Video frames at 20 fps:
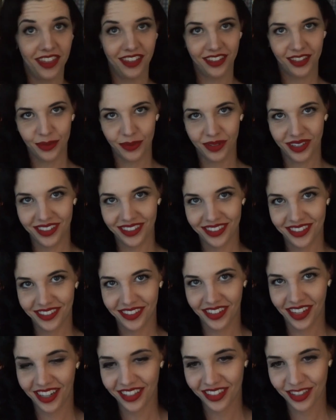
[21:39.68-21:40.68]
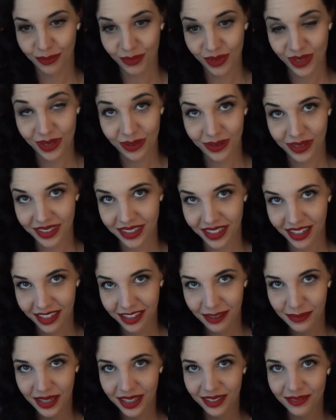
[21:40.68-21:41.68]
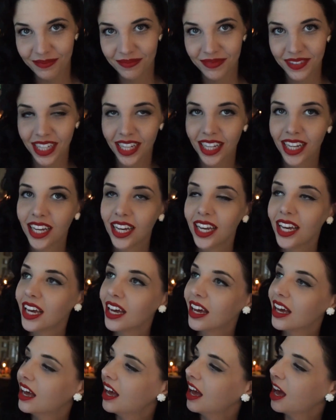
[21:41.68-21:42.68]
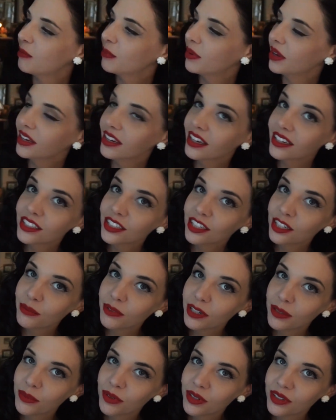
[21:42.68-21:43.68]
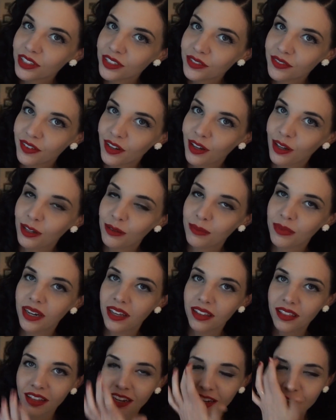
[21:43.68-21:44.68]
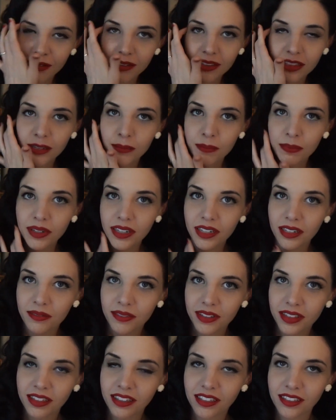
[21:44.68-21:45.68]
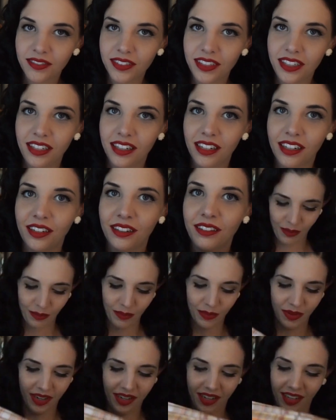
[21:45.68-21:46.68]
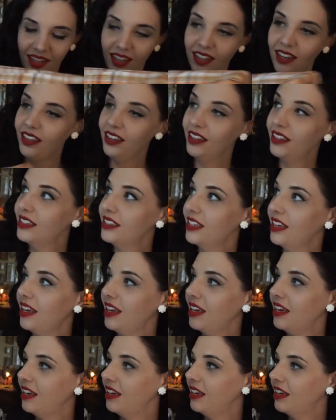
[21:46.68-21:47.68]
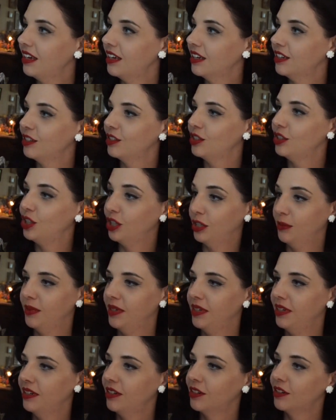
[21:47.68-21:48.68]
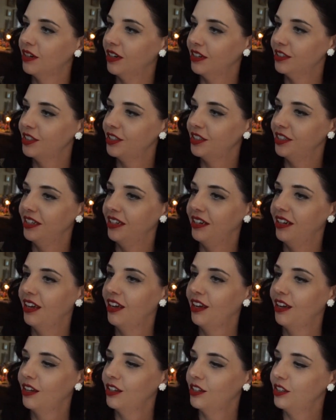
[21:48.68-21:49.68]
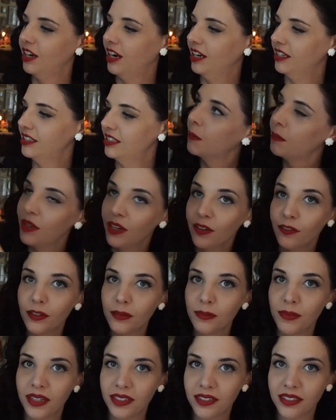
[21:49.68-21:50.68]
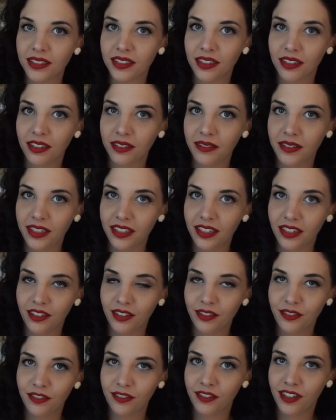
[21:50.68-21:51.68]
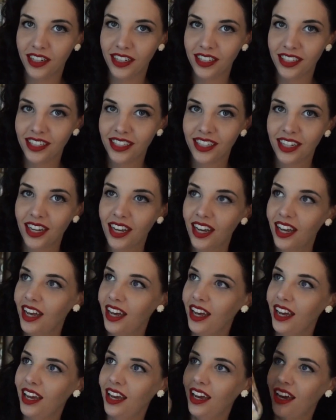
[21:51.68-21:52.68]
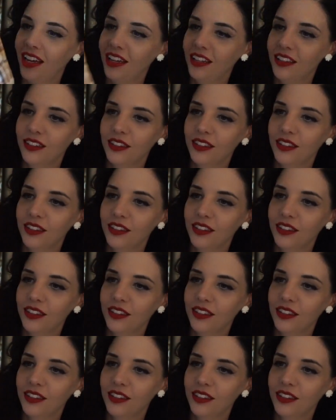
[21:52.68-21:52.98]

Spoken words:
This one, you guys, I'm so excited about. Probably actually gonna wear it more this fall, but I thought I would lump it in with this video. But it is a German or Austrian dress. Beautiful buttons all the way down the front, and